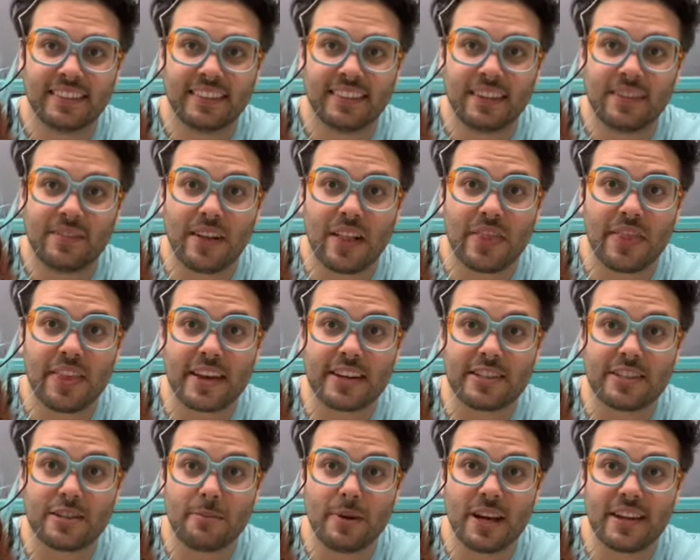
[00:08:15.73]
Well,
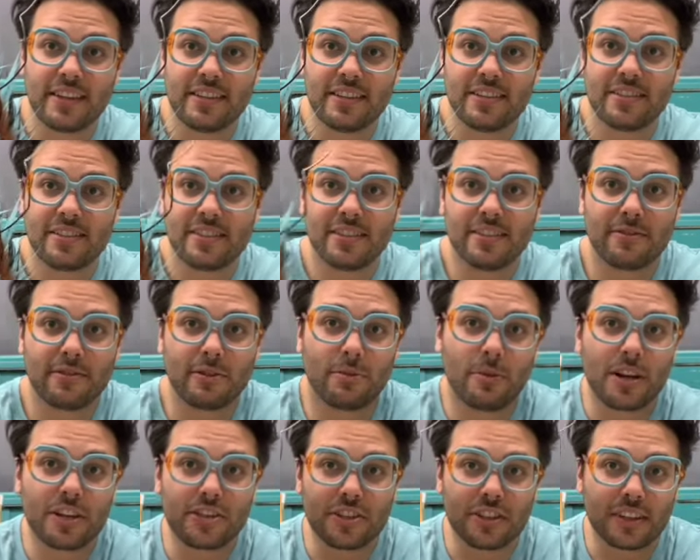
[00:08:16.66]
thanks so much for
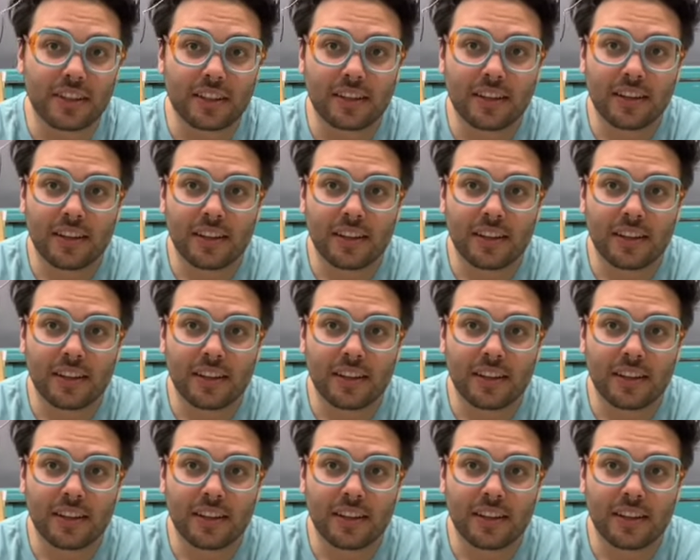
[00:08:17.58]
watching